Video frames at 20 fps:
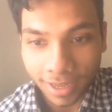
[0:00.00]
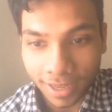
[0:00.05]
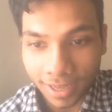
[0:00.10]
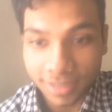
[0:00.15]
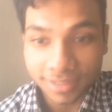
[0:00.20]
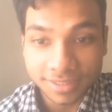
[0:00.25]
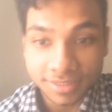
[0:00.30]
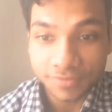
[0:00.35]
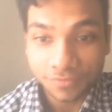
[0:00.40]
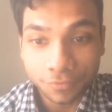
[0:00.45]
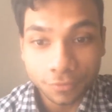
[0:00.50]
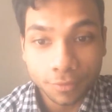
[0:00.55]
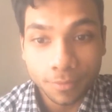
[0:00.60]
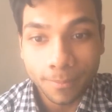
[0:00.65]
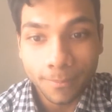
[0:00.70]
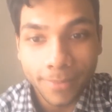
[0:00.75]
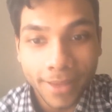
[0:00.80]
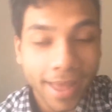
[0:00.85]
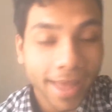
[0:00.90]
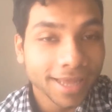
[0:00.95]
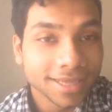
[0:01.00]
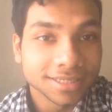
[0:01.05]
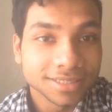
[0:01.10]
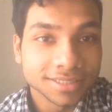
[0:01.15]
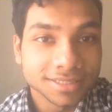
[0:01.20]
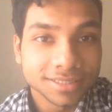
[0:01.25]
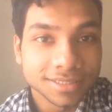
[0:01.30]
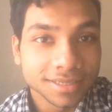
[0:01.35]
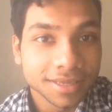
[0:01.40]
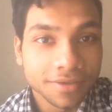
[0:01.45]
I just feel bad
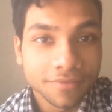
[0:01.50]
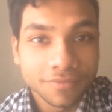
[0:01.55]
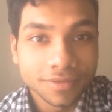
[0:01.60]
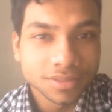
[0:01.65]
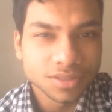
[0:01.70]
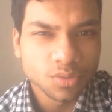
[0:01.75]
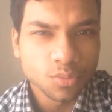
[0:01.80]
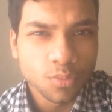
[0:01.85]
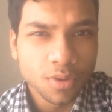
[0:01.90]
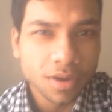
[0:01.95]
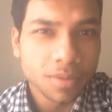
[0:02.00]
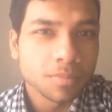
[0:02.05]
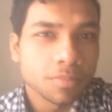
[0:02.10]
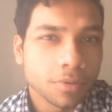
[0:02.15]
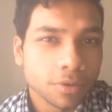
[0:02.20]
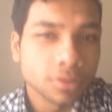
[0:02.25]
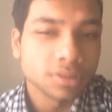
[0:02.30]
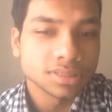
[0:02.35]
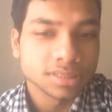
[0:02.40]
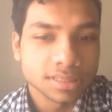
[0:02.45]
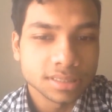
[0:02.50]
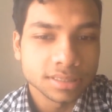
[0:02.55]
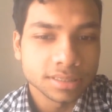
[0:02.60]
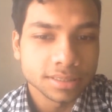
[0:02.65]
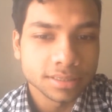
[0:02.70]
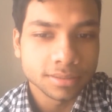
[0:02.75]
to give it to one person.